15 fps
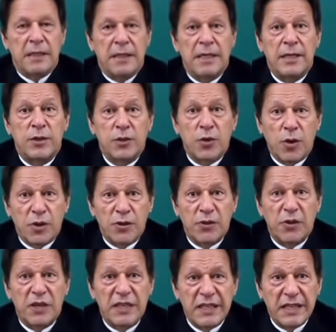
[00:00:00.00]
It is
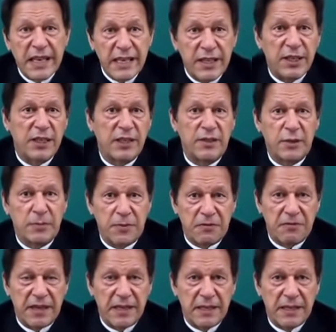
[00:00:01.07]
also essential to
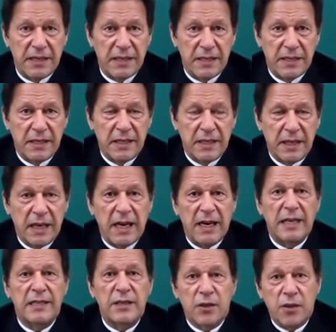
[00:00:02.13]
prevent
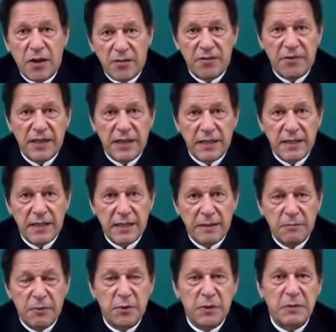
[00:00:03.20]
another conflict
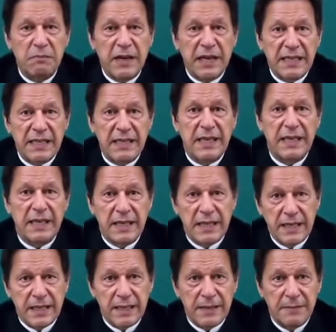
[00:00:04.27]
between Pakistan and
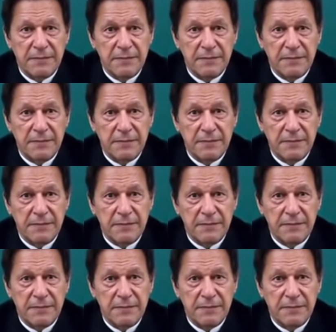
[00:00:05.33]
India.